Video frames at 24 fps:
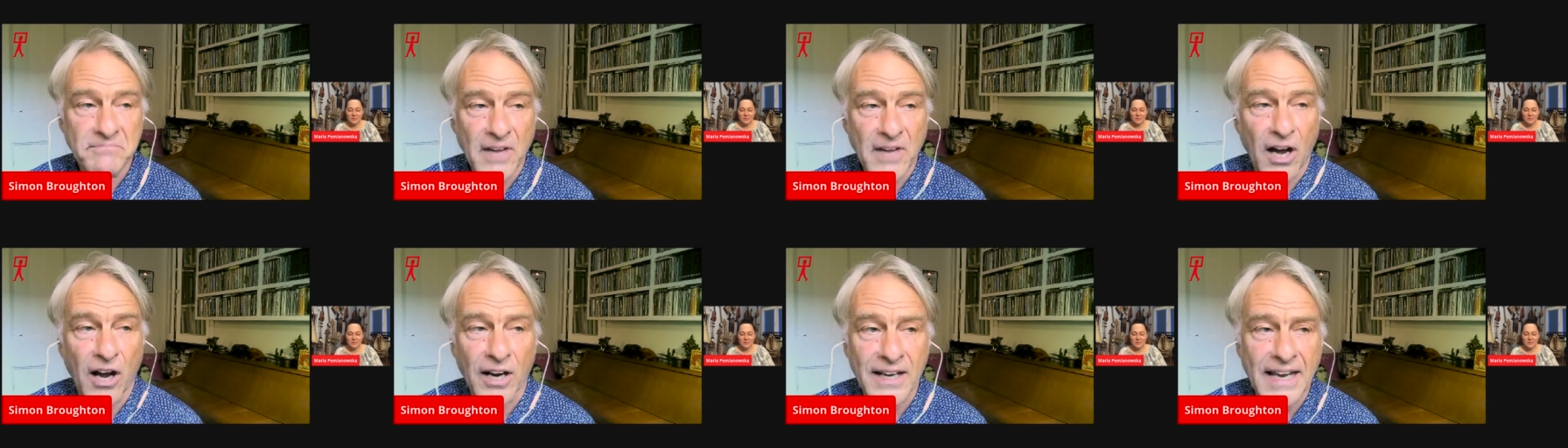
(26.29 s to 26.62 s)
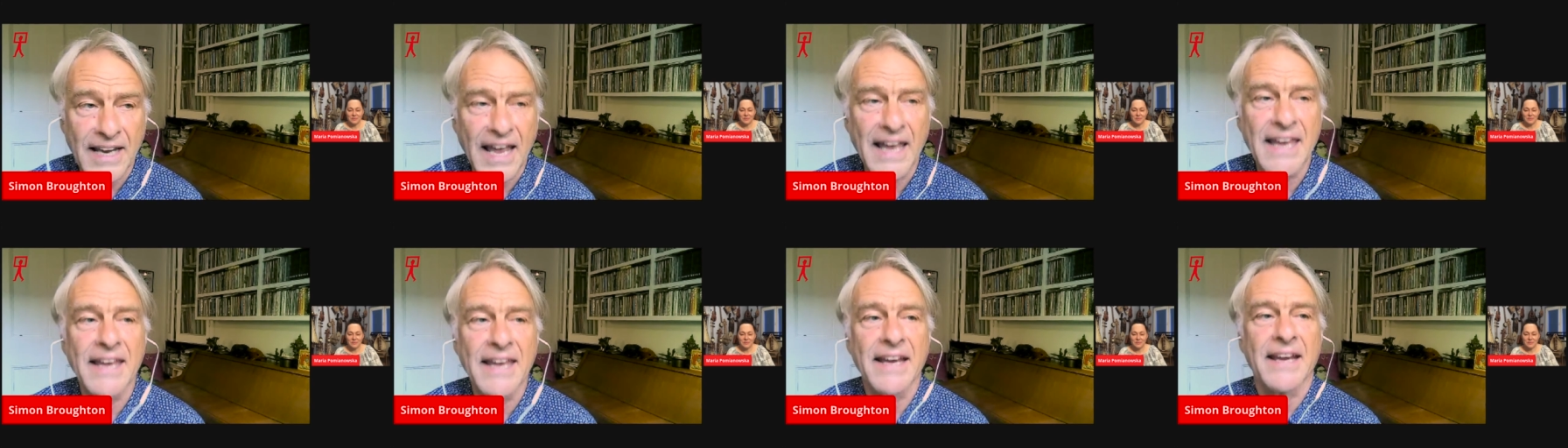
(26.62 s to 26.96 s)

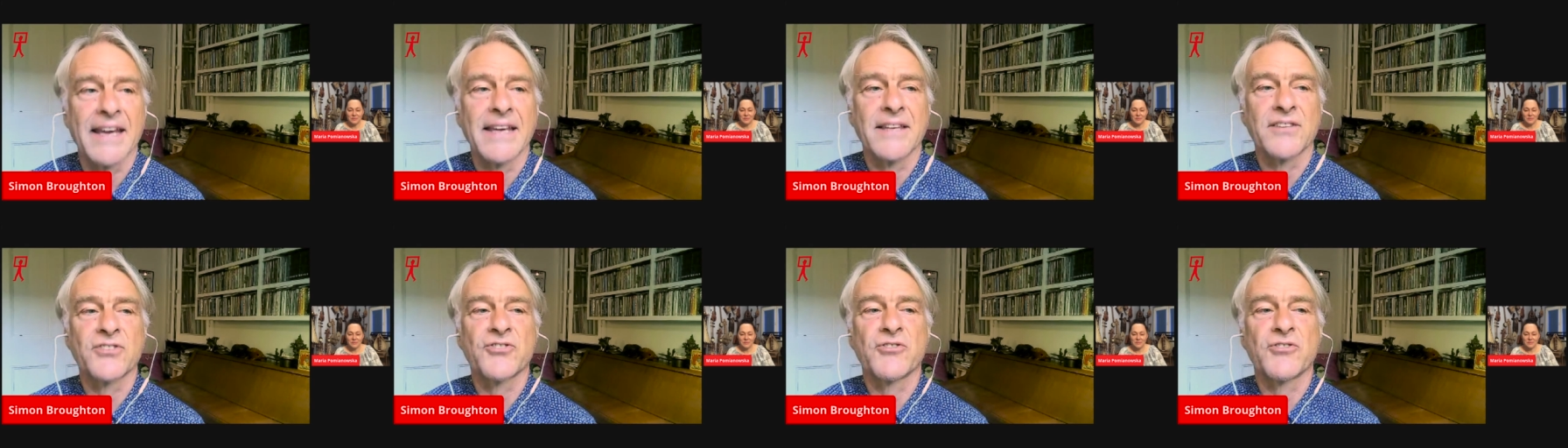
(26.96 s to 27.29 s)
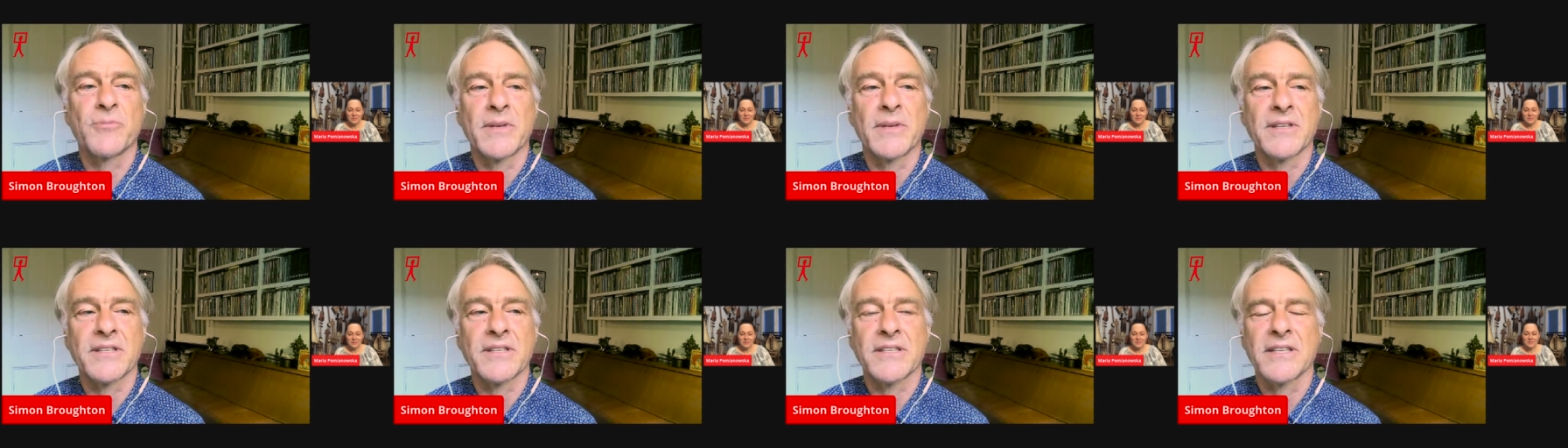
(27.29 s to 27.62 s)
archaic
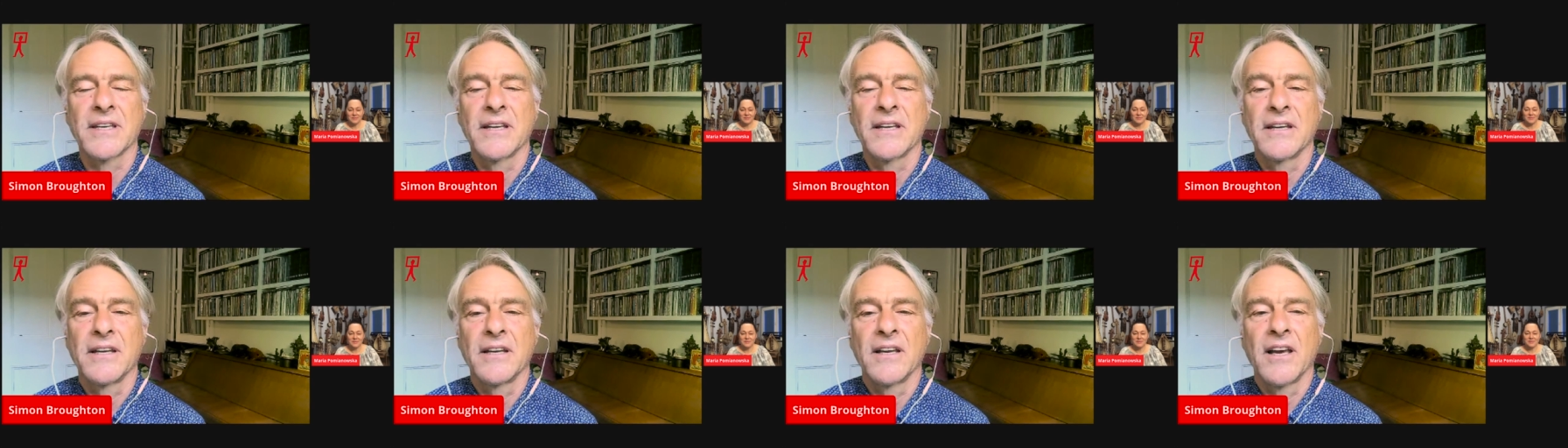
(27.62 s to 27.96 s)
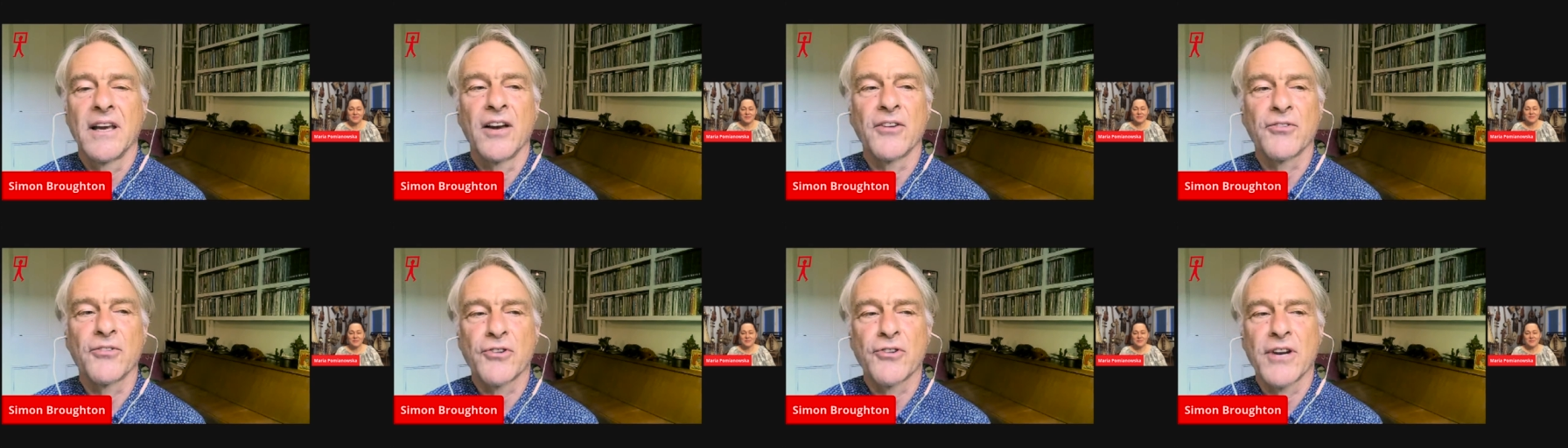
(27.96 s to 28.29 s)
instruments
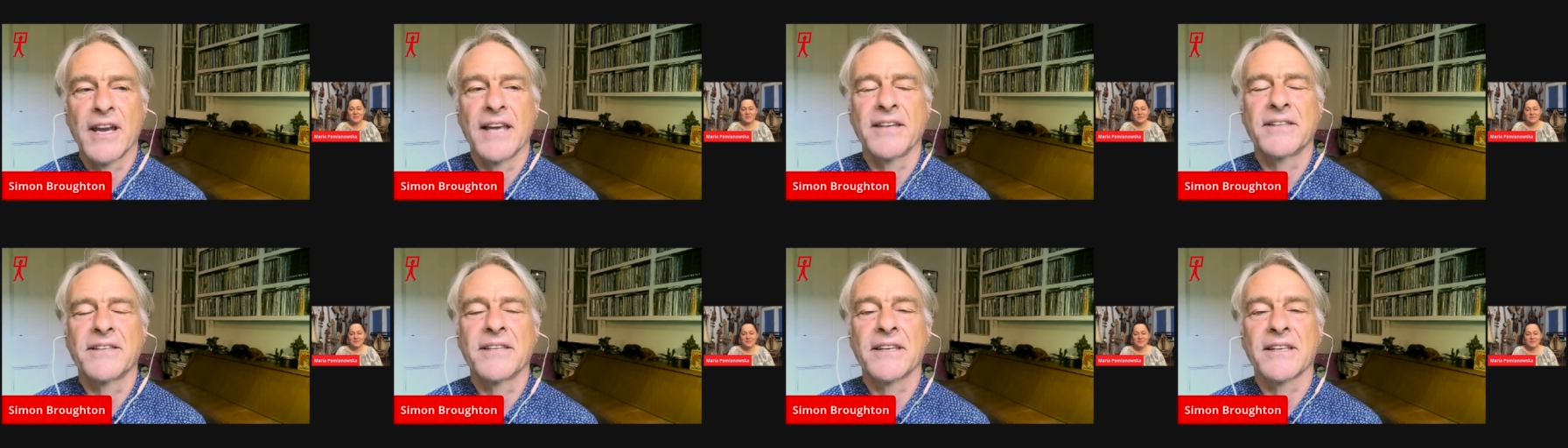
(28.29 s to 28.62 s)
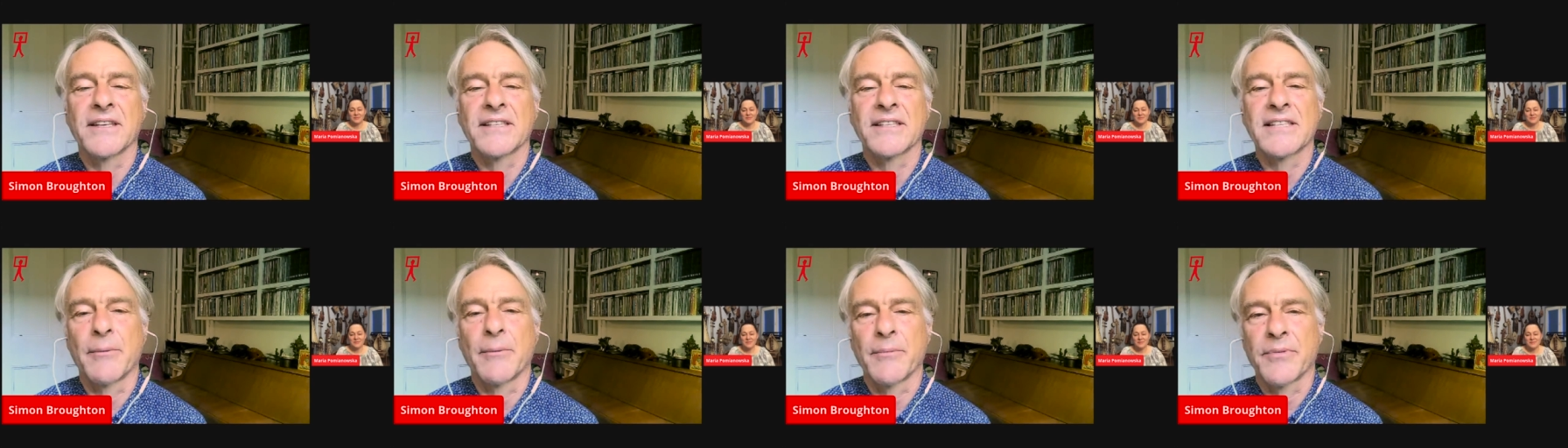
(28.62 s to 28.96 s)
and
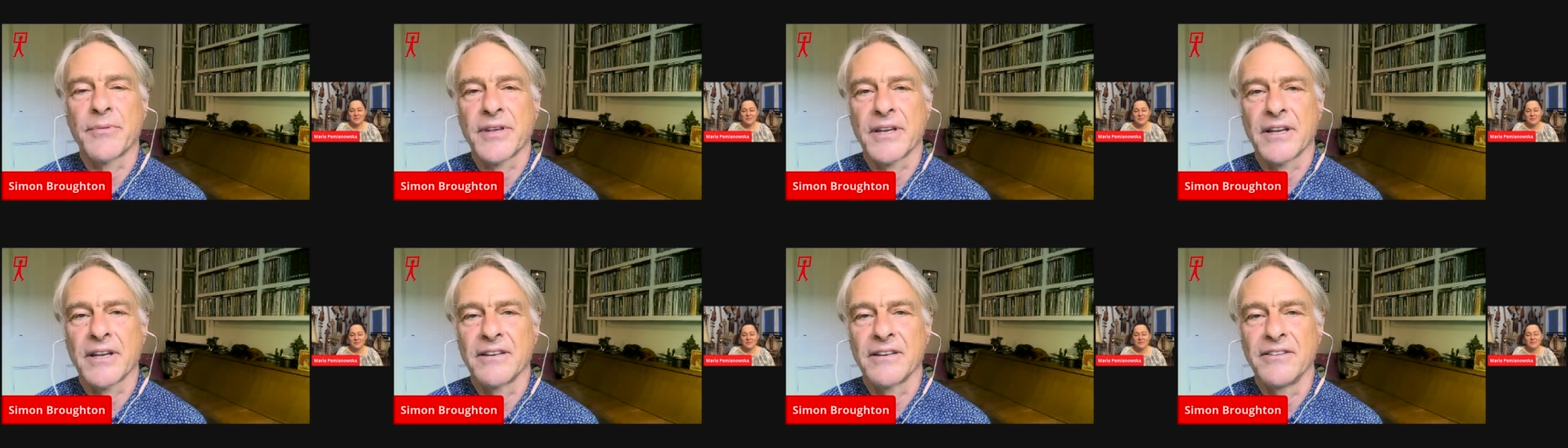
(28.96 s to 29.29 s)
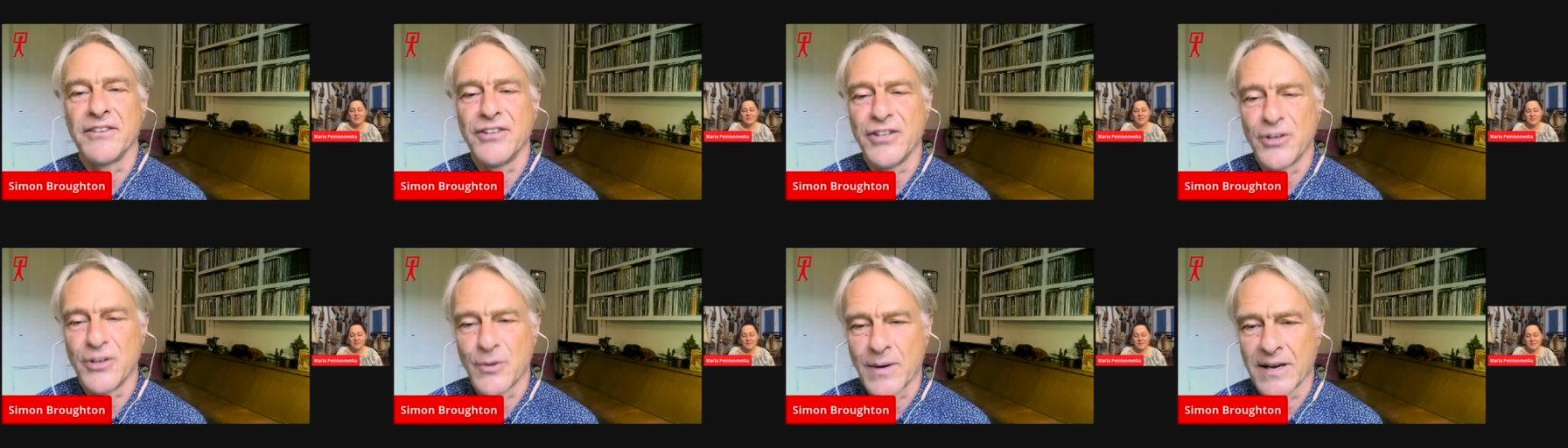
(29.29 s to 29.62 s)
creating something
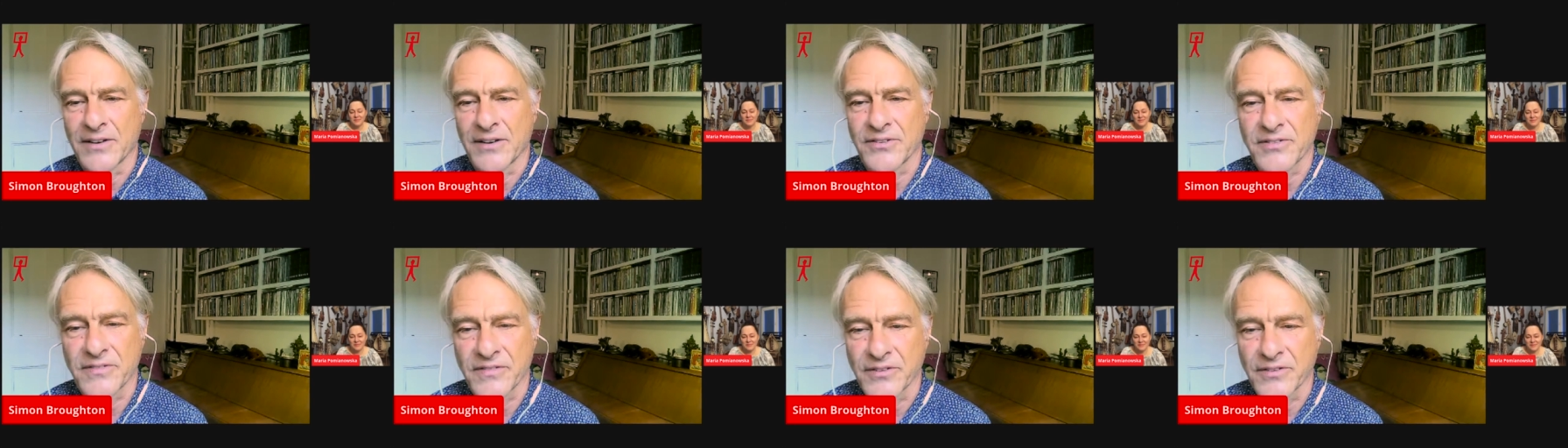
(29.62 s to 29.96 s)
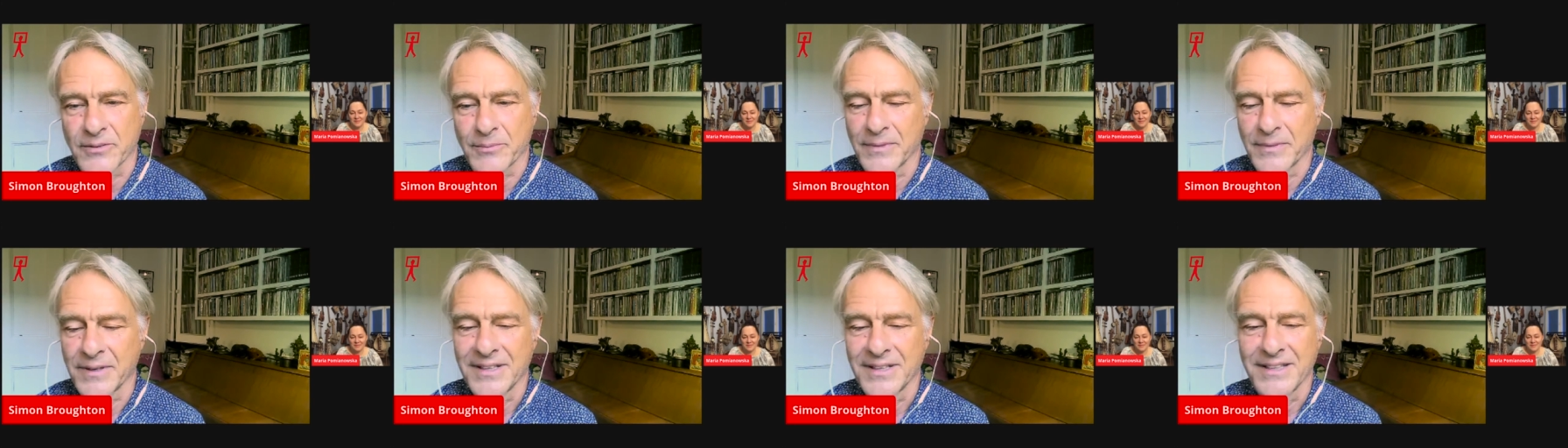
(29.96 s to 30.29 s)
new out of
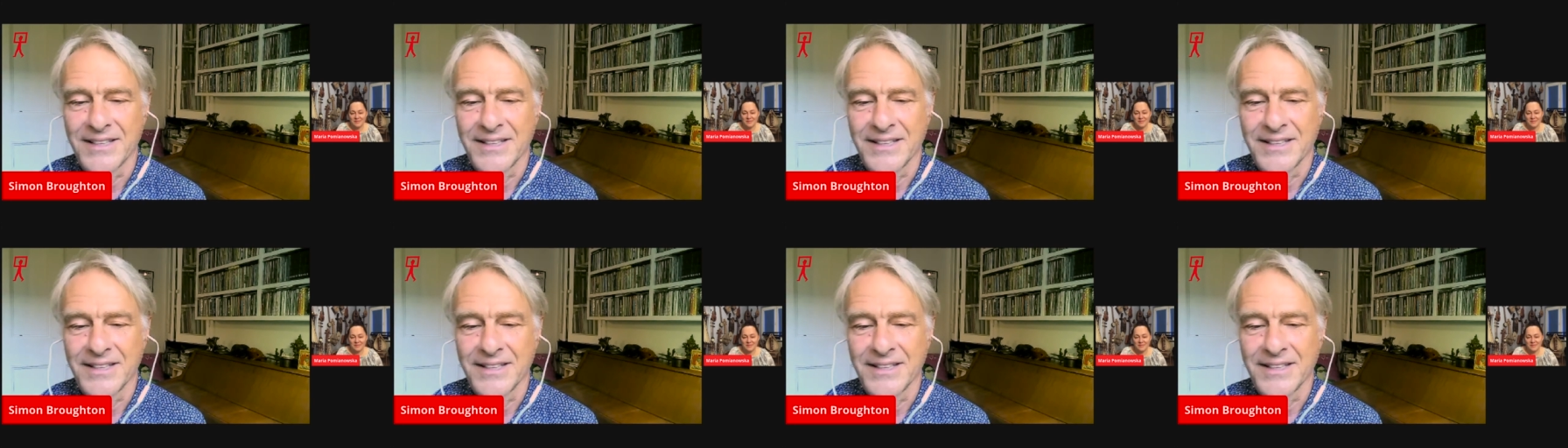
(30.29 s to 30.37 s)
them.